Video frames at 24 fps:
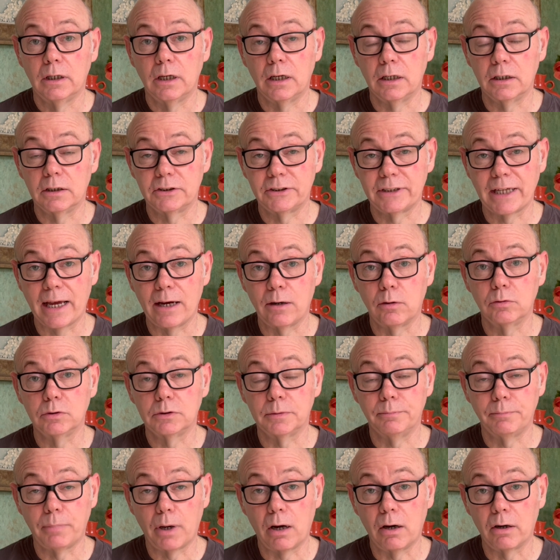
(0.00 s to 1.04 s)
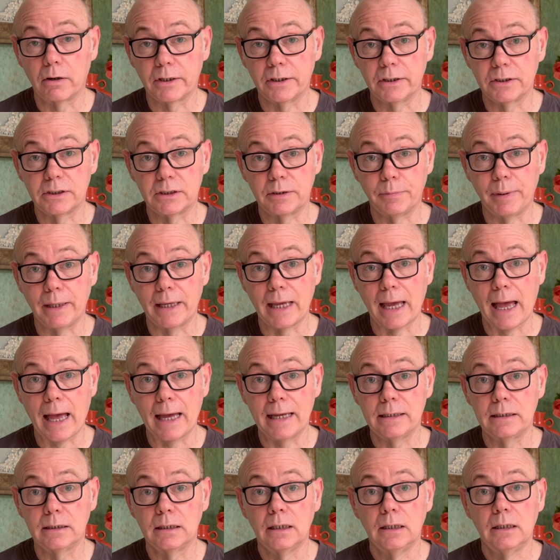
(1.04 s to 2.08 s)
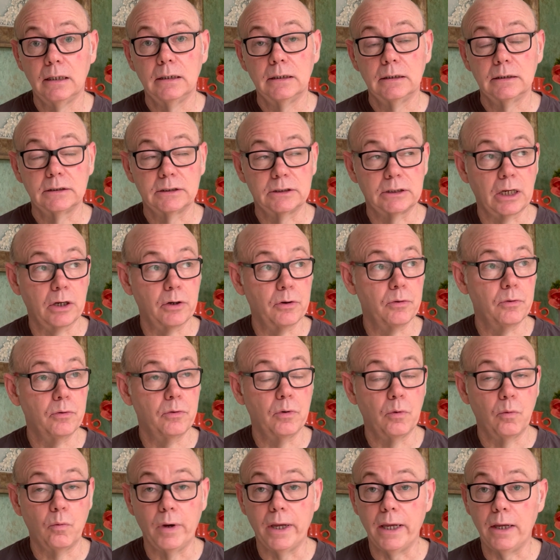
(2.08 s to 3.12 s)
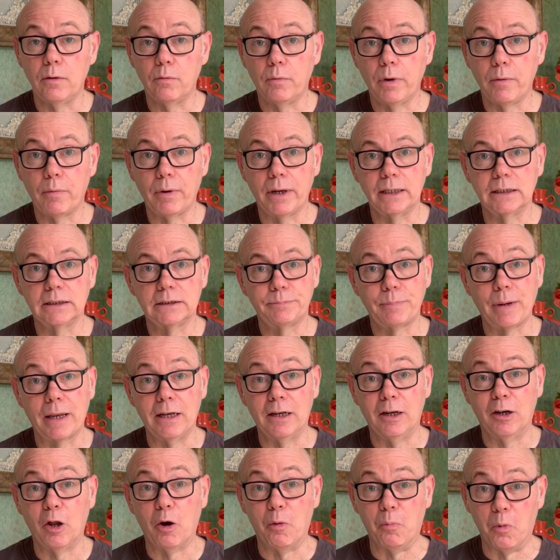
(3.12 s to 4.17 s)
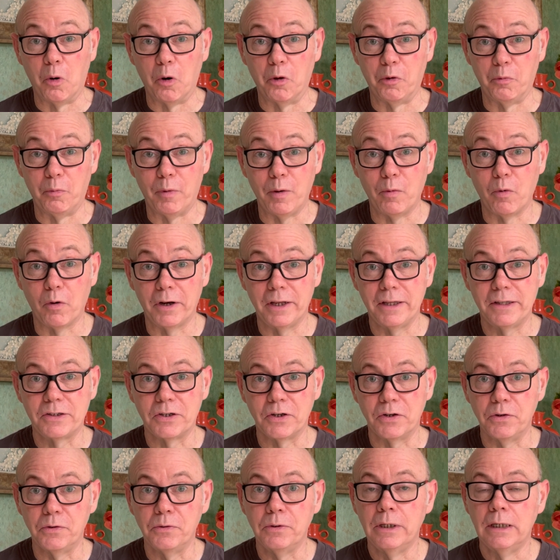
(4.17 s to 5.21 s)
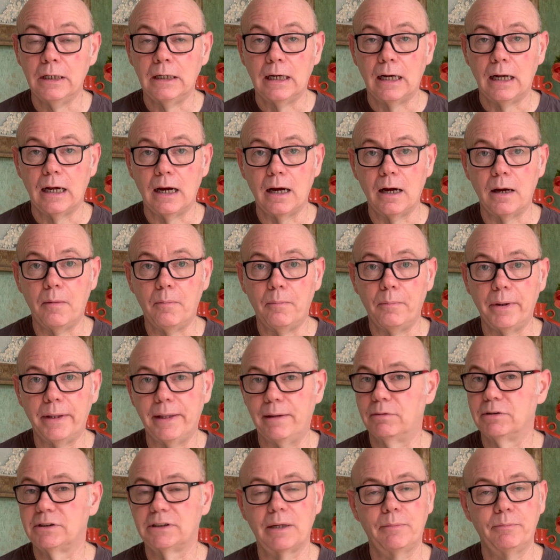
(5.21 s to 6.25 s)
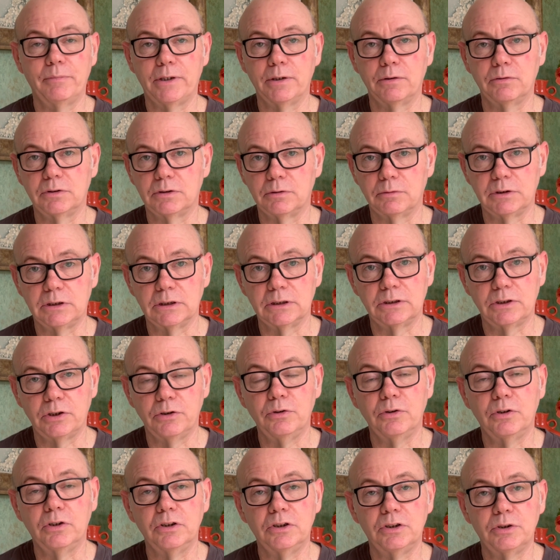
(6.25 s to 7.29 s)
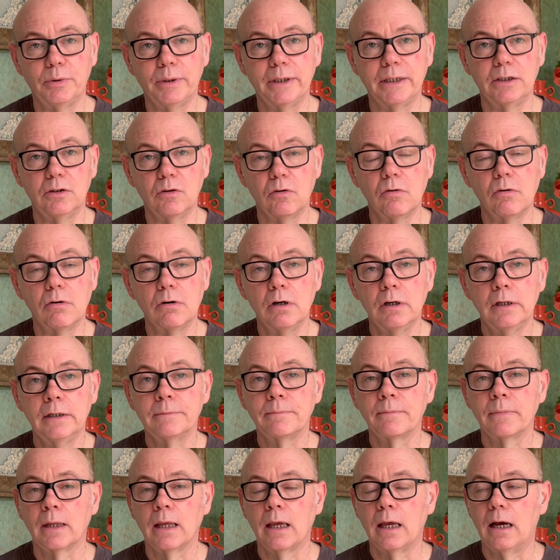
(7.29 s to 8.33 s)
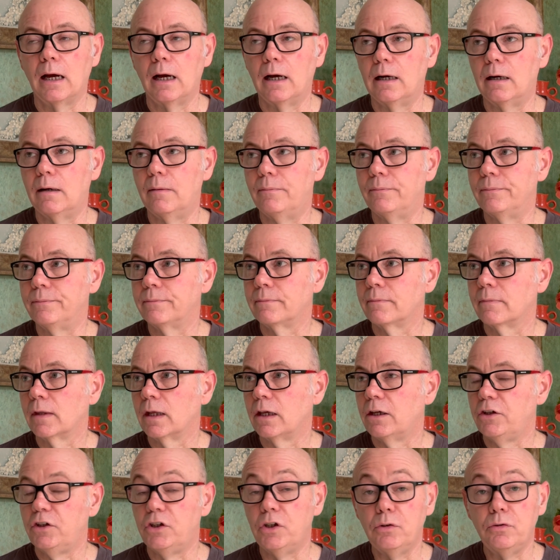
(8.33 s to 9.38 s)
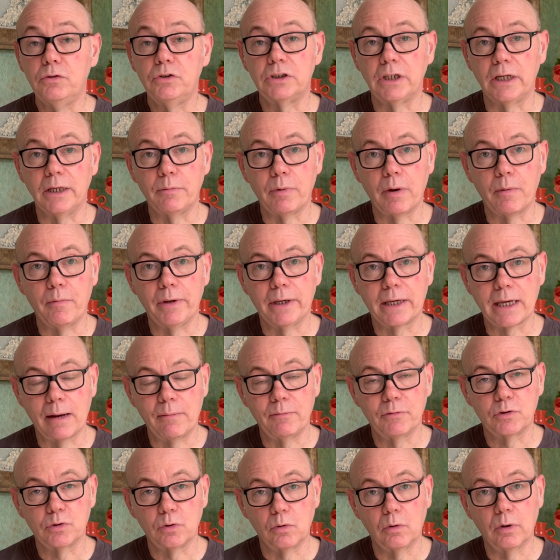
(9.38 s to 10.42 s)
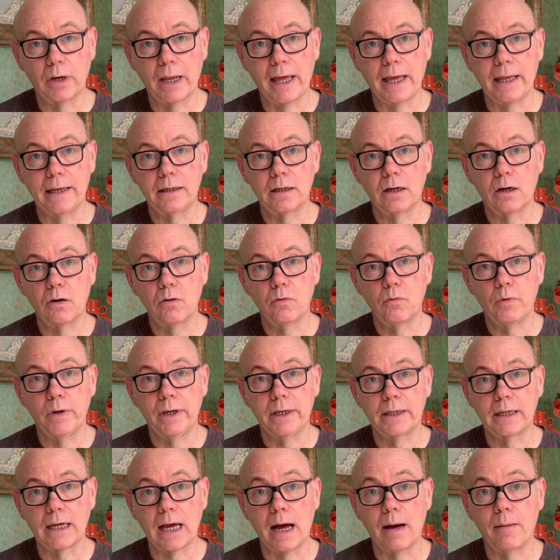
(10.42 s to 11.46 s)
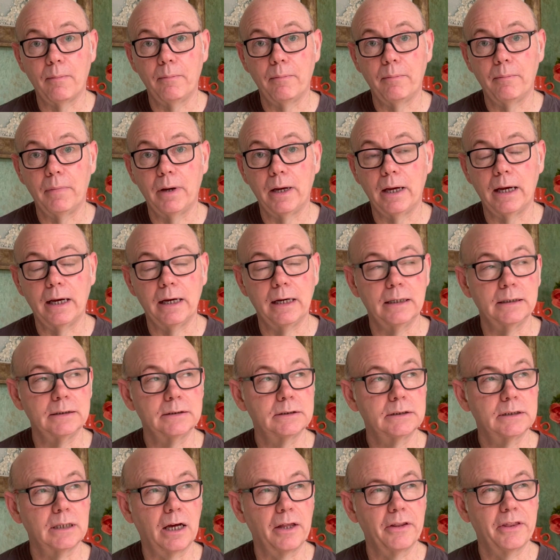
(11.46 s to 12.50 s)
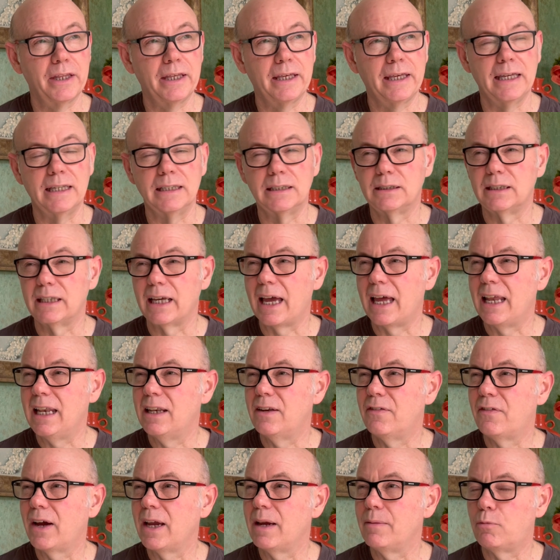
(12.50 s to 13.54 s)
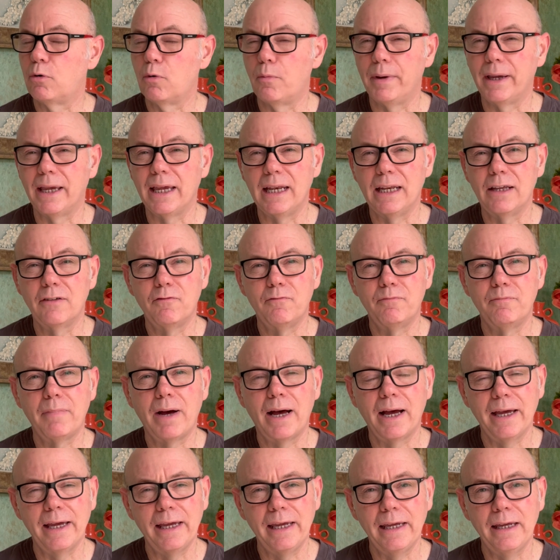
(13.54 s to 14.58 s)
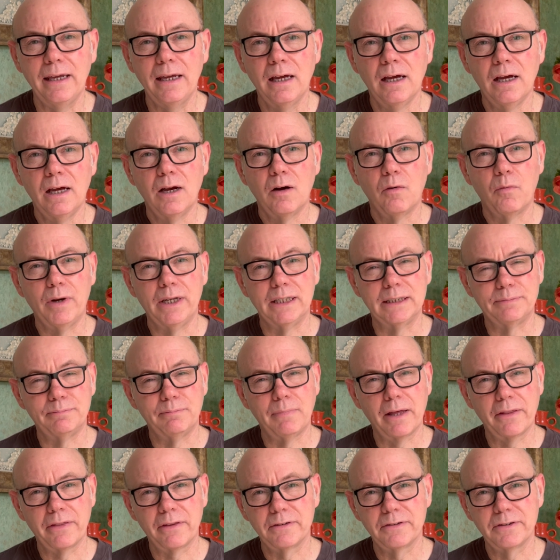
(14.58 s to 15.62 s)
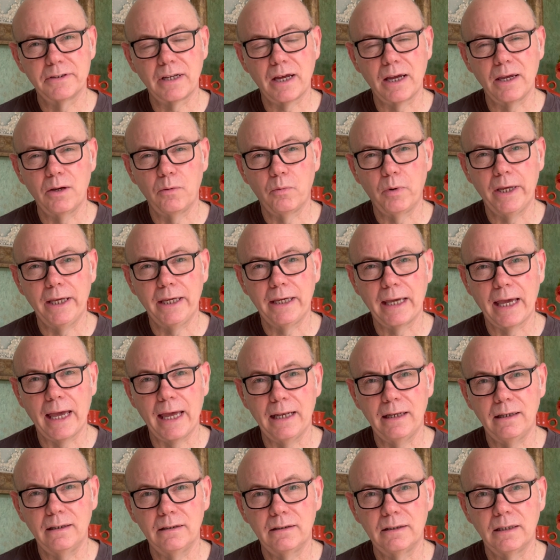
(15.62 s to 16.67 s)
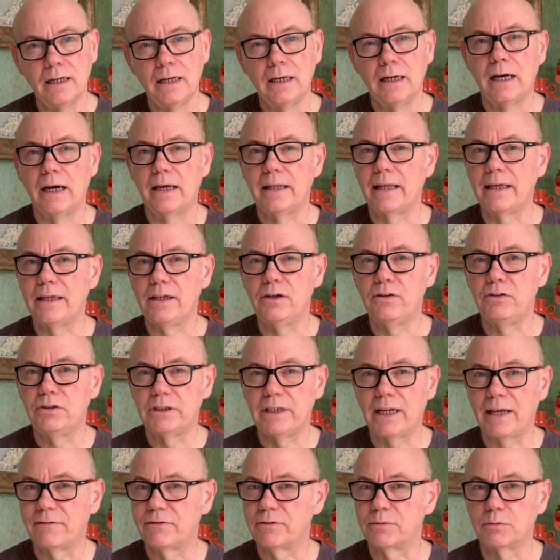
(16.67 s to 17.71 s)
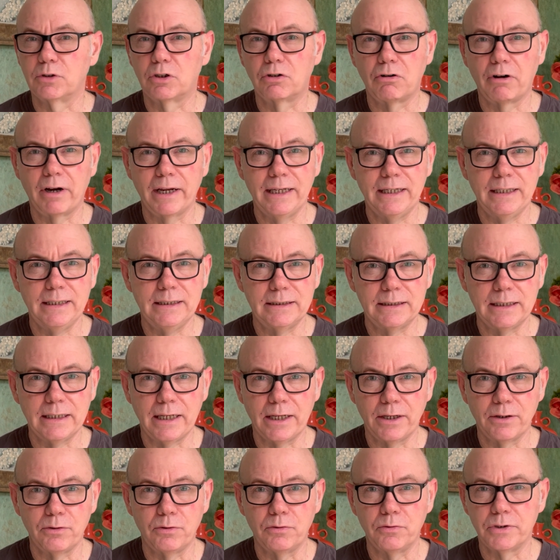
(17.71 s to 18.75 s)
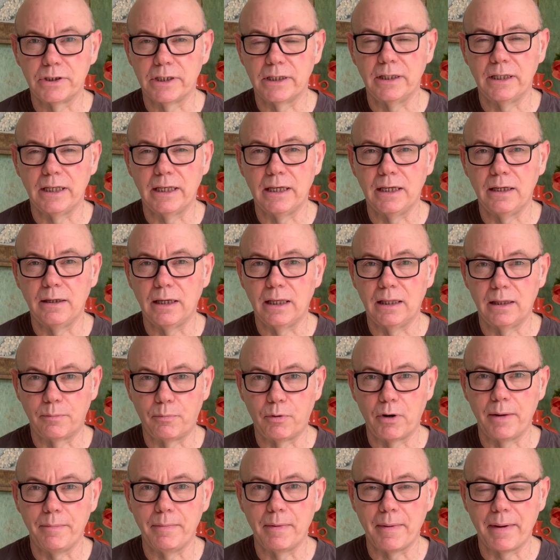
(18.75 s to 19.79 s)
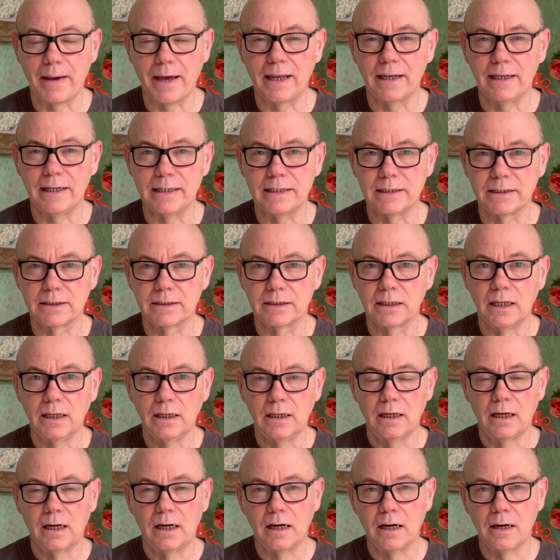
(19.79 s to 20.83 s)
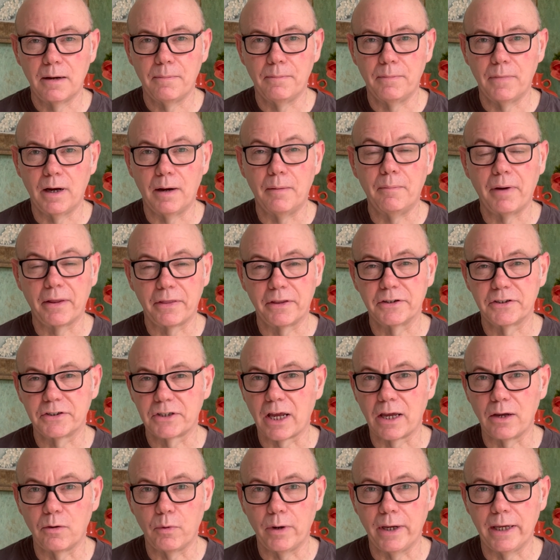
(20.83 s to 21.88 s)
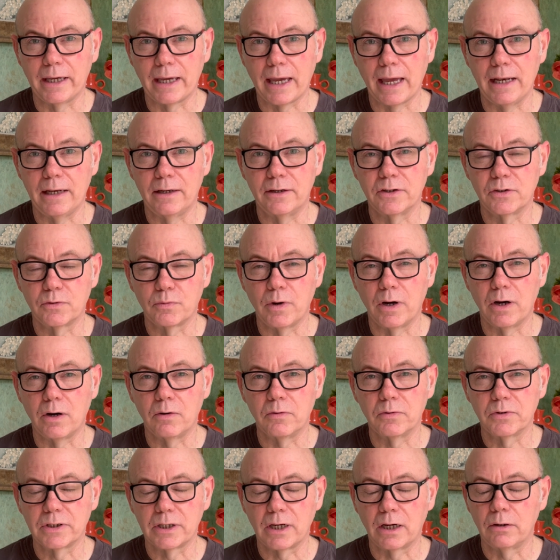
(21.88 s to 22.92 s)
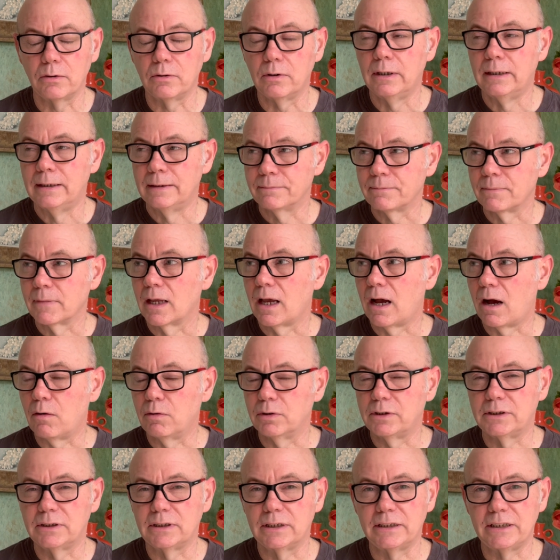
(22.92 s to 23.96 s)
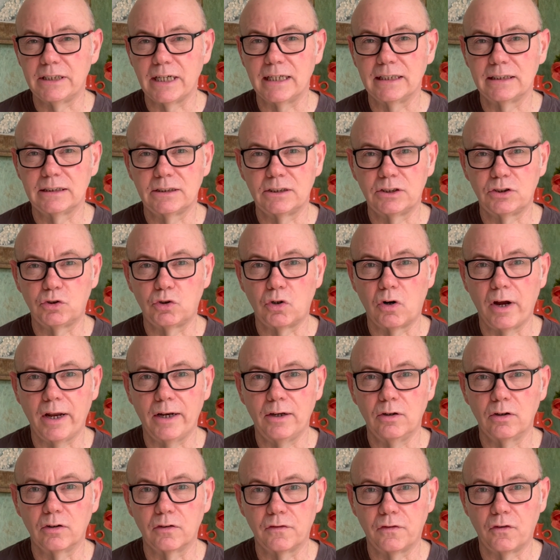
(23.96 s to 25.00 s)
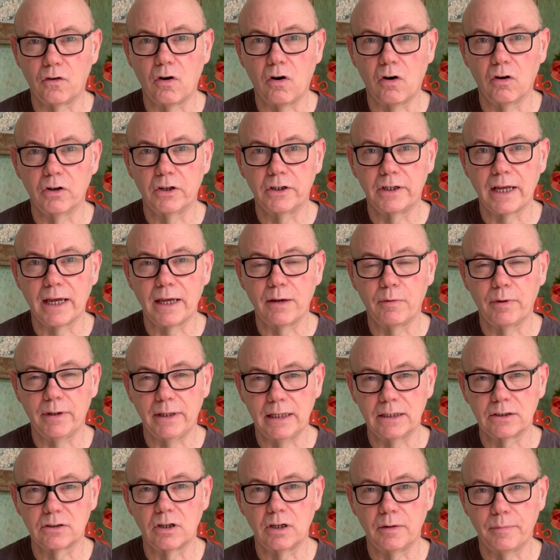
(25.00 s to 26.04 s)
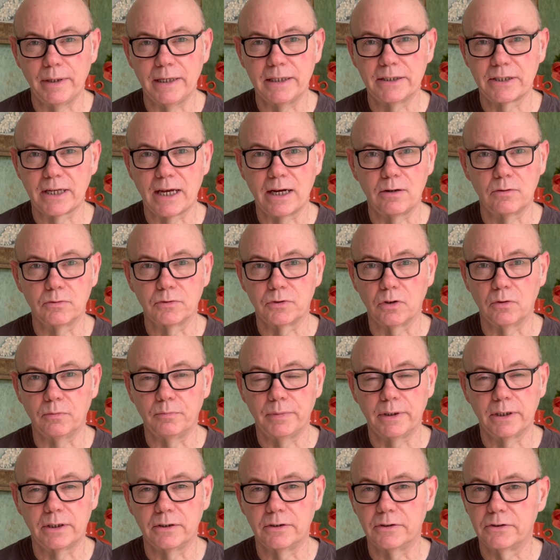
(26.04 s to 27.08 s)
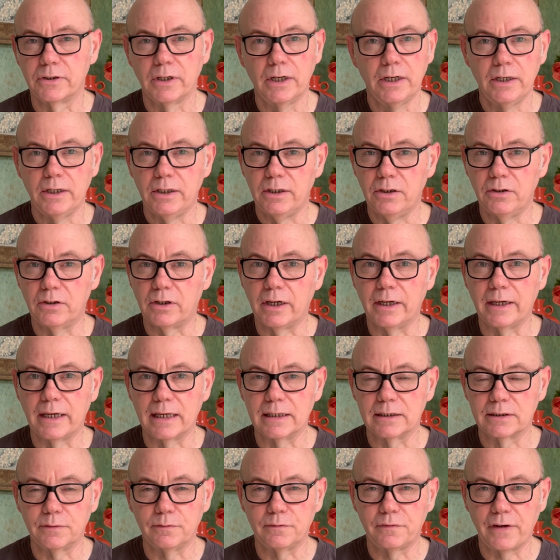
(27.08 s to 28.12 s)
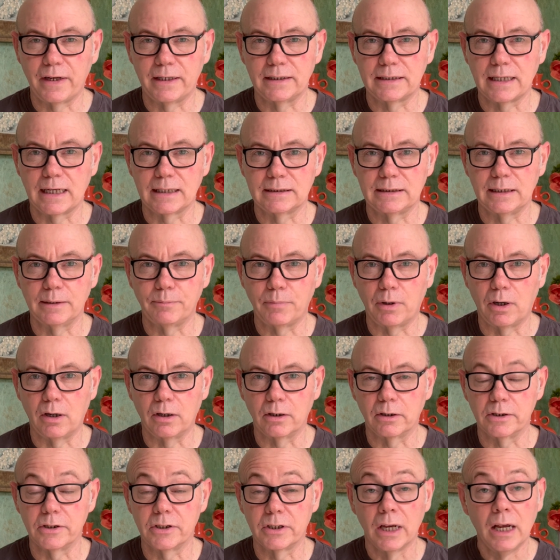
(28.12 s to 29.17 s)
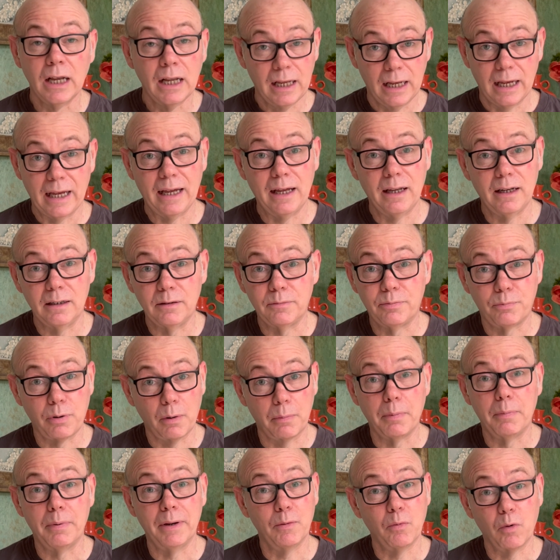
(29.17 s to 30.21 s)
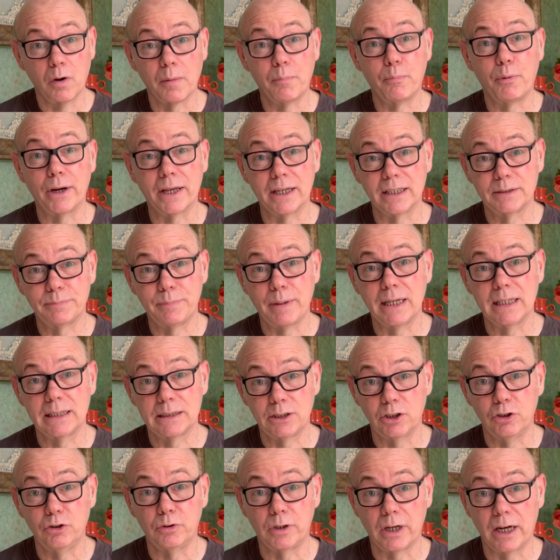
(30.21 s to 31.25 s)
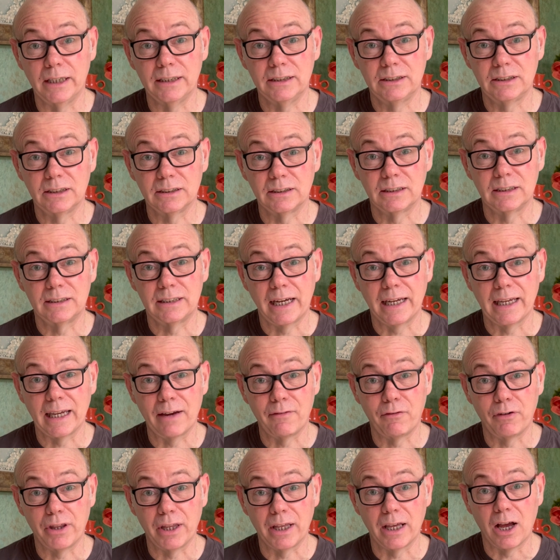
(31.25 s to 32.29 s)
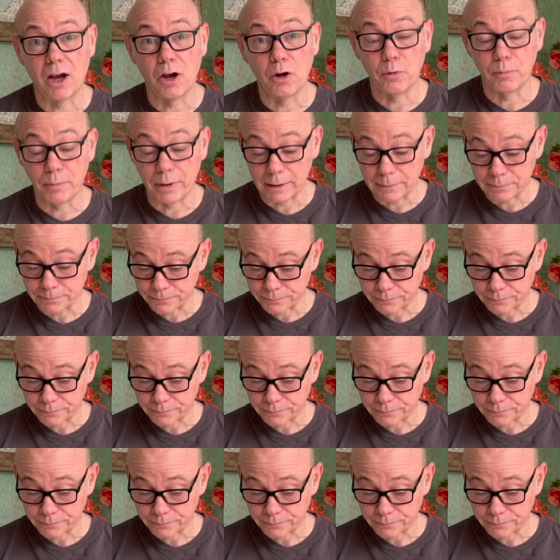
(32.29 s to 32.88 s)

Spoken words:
sales and bargains to be had. So we went and spent a lot more than we wanted to, but there were some deals that were just too good to ignore. Usually when we come to Orlando, we come at, I think it's end of April, beginning of May, when it's Mother's Day weekend, and they usually have some crazy deals in the premium outlets at Mother's Day weekend as well. So I would suggest try and look for a holiday when there's going to be sales on, because you can get some fantastic bargains, and probably want to bring a spare suitcase just to take everything home